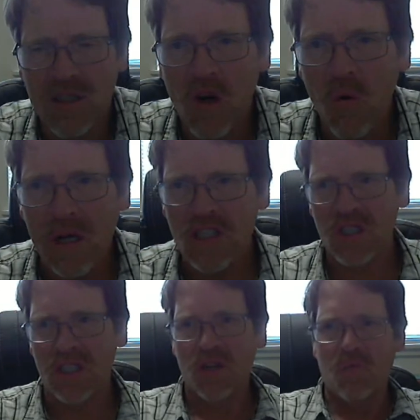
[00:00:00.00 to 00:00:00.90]
the
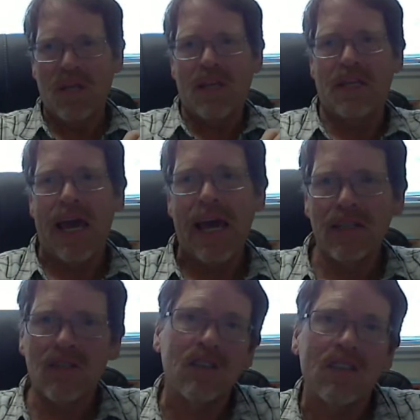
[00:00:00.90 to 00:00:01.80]
question that we need to
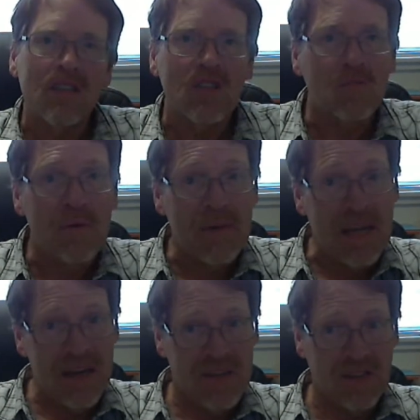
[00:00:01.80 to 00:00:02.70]
ask ourselves as we
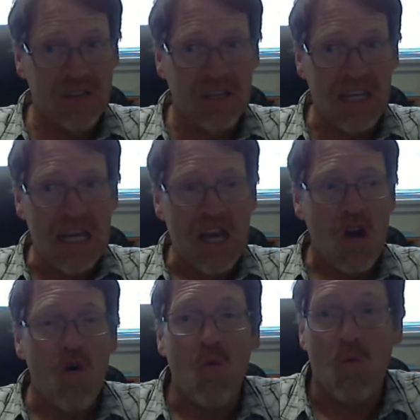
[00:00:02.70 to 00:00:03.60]
begin this study.
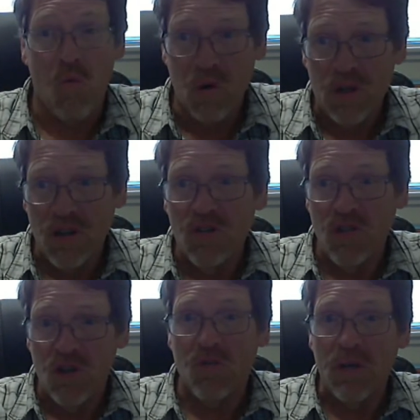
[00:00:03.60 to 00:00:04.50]
Will you
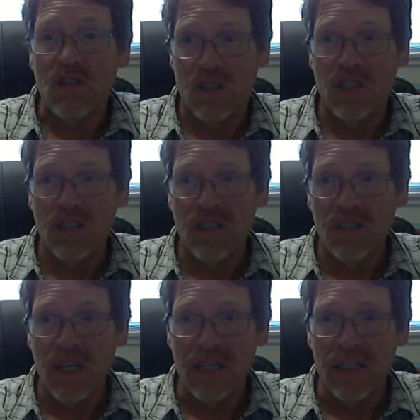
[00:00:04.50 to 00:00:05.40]
do what Jesus
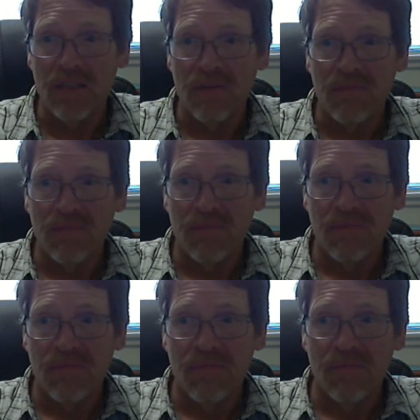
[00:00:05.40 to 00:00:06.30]
says?
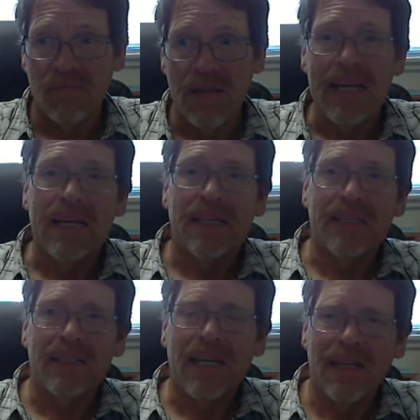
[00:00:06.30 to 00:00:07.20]
The
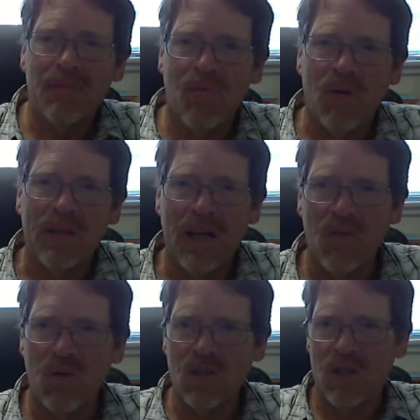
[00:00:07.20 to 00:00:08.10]
second point that I
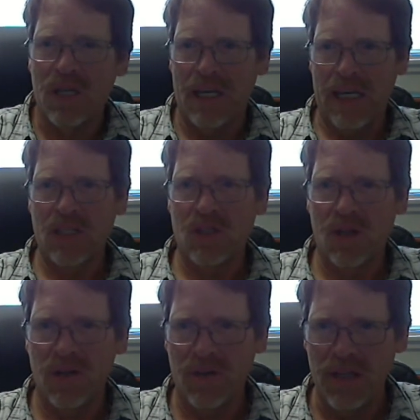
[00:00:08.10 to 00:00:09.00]
want you to catch
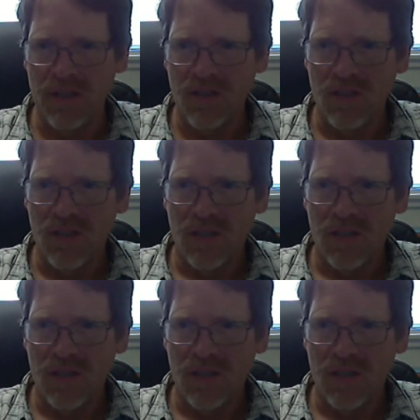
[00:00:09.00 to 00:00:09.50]
on this.